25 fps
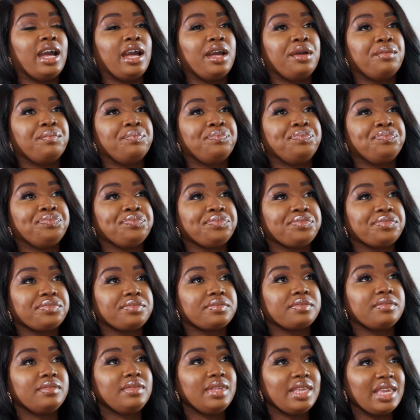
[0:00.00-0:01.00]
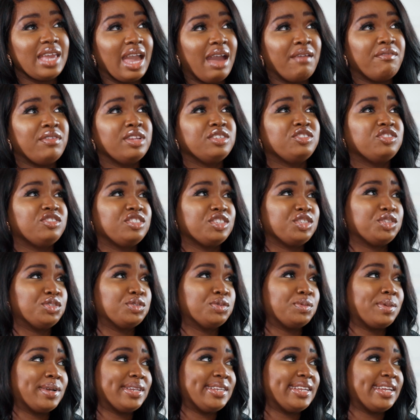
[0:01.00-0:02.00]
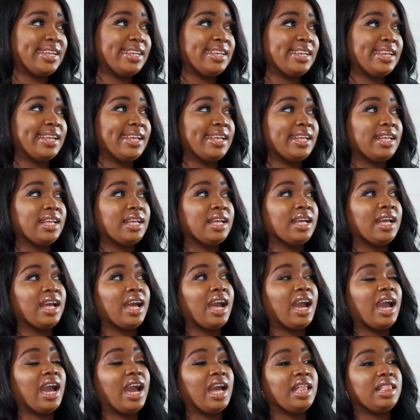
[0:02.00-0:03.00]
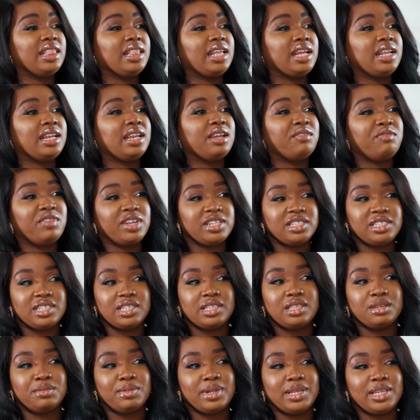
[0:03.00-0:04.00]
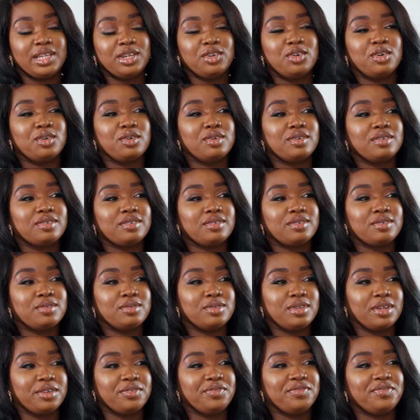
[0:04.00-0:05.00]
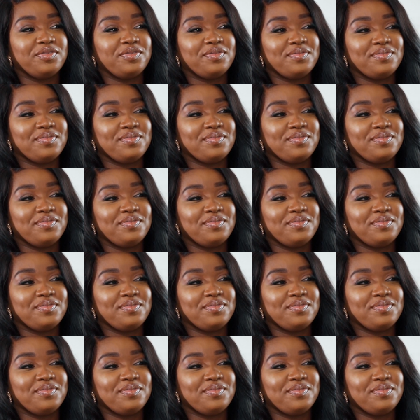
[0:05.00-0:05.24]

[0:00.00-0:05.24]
Having a traditional wedding. And then eventually the wedding got called off.